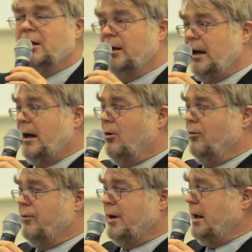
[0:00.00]
now
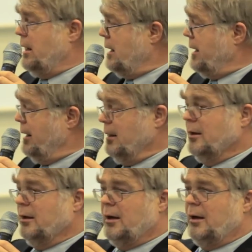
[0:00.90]
very
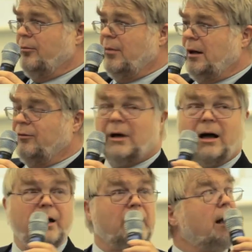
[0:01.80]

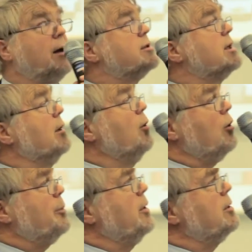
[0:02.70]
high-end housing,
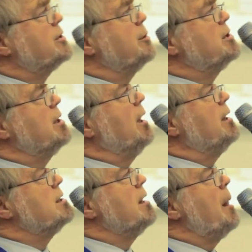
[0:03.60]
all
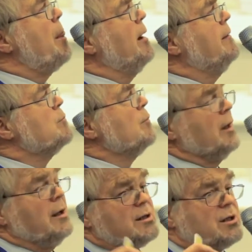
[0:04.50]
subsidized.
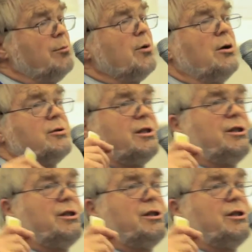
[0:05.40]
Some countries